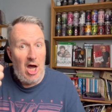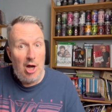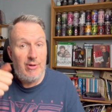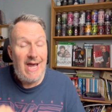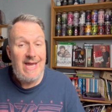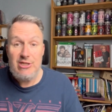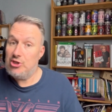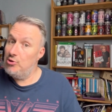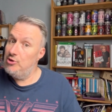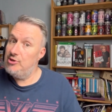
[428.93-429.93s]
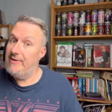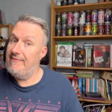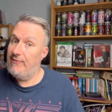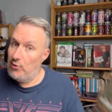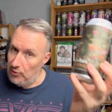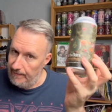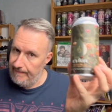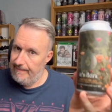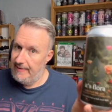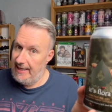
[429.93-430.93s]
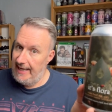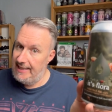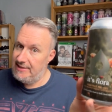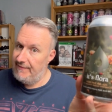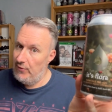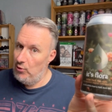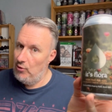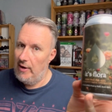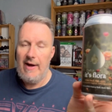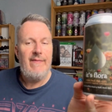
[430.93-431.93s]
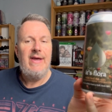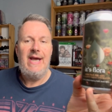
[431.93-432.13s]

Okay, the scores are in for it's Flora.